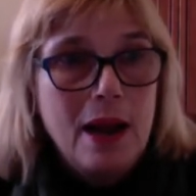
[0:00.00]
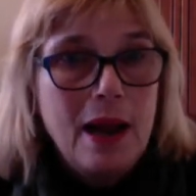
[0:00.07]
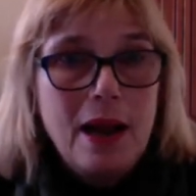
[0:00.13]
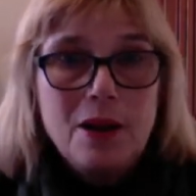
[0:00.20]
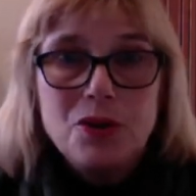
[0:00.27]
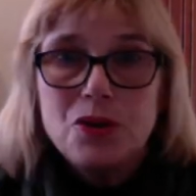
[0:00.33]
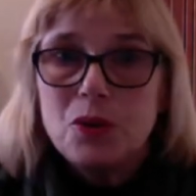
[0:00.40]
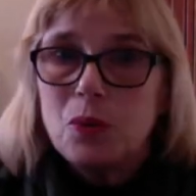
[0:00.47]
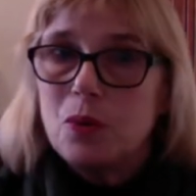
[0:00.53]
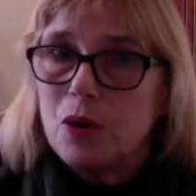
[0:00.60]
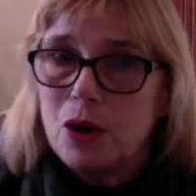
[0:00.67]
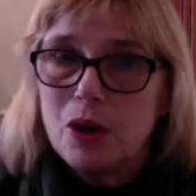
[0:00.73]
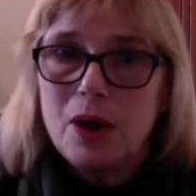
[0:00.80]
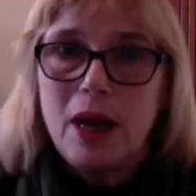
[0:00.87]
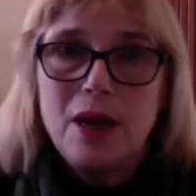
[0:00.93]
and your
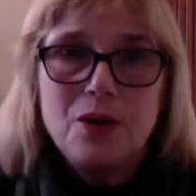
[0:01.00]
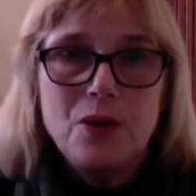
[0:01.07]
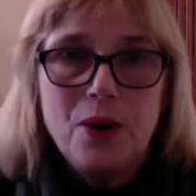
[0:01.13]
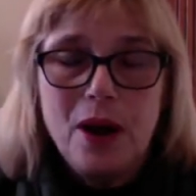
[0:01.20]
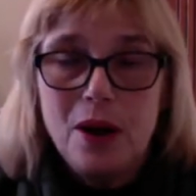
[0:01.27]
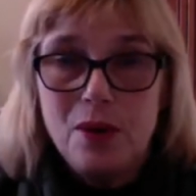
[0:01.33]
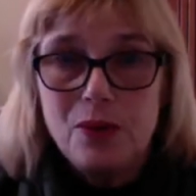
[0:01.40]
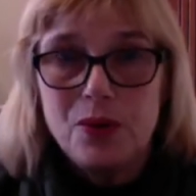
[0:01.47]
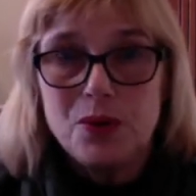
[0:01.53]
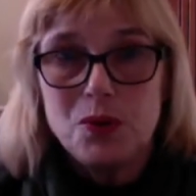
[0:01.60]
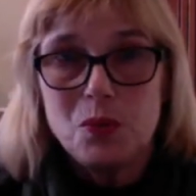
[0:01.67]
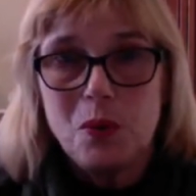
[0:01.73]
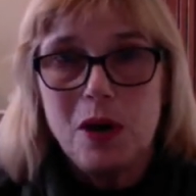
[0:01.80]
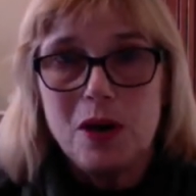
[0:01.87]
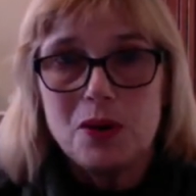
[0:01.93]
work and your health as
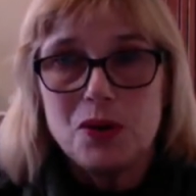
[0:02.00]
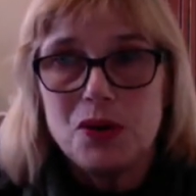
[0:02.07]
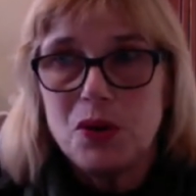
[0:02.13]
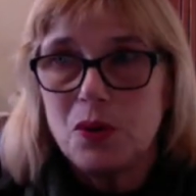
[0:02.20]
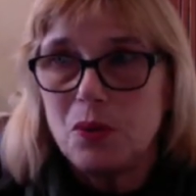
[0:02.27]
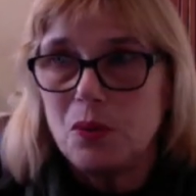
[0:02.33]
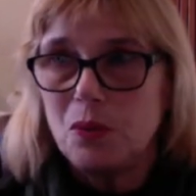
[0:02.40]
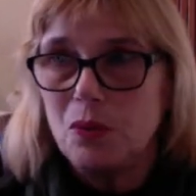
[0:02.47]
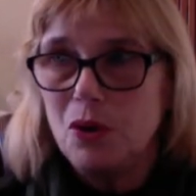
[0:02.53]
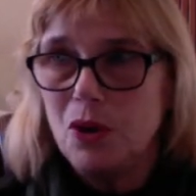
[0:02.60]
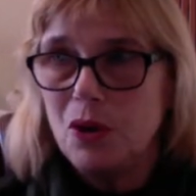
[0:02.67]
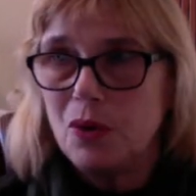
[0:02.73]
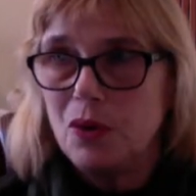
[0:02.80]
well. So, you know,